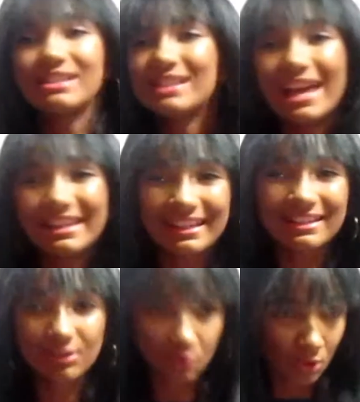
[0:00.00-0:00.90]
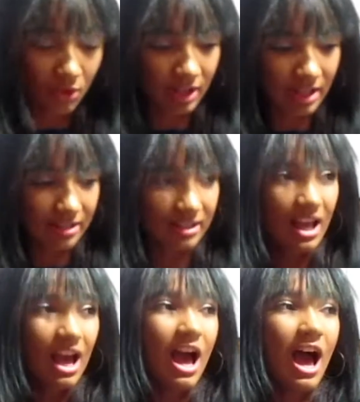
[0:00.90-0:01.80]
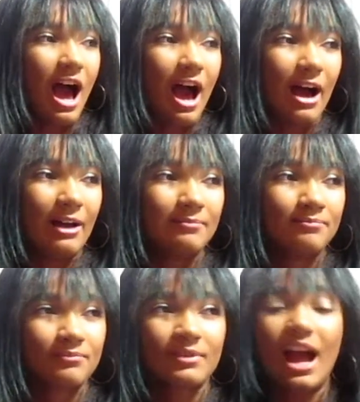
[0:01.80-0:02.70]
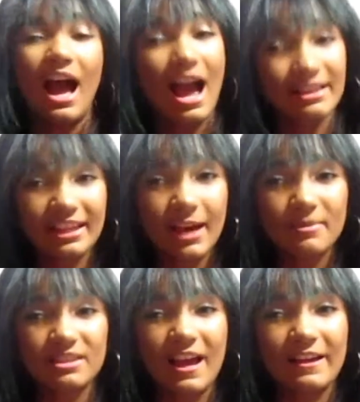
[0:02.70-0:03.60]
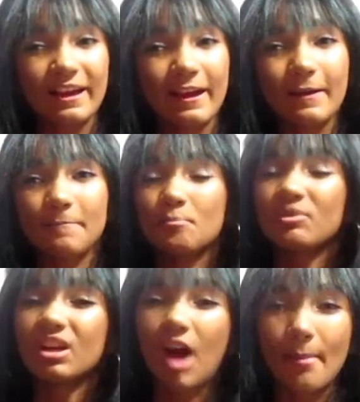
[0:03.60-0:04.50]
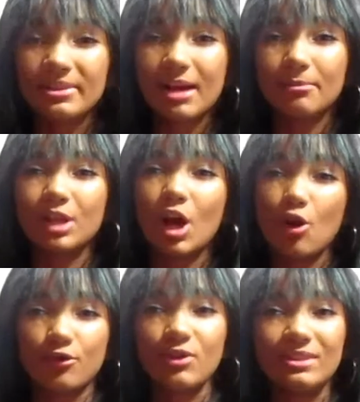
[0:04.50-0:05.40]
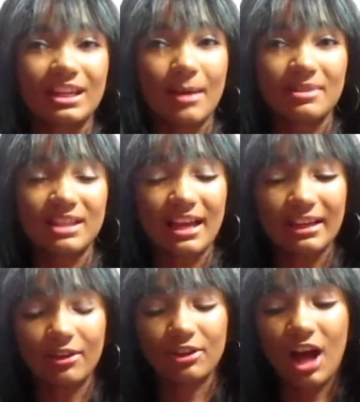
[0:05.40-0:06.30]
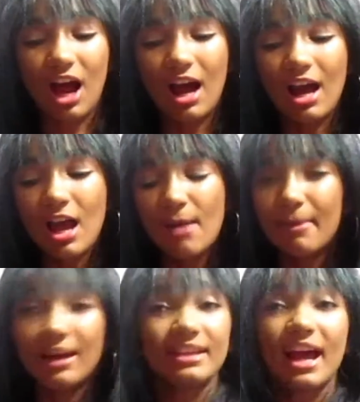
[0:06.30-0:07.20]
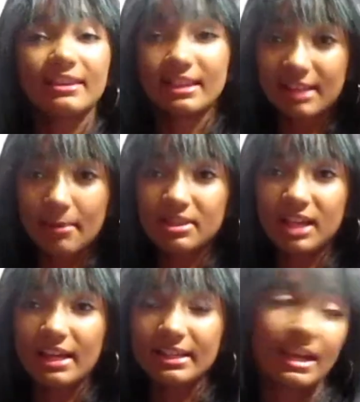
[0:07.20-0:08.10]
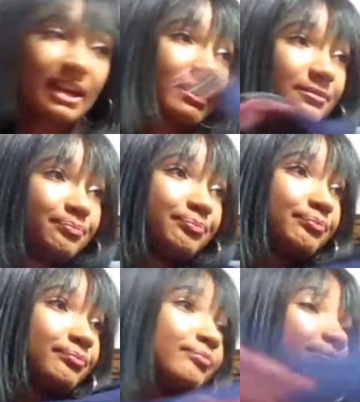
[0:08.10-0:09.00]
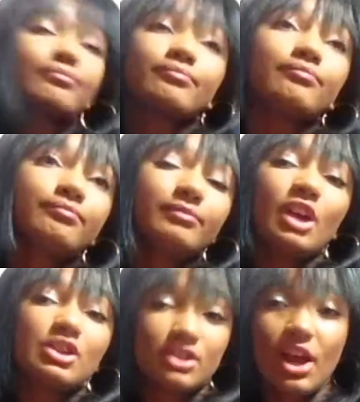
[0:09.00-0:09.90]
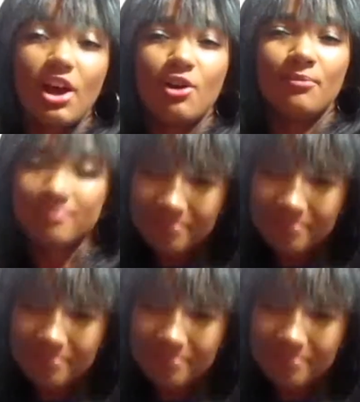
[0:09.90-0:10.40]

psychic stories. Um, I think I'm a psychic. Comment down below if you think I'm a psychic or not. My dad thinks I'm a psychic. So,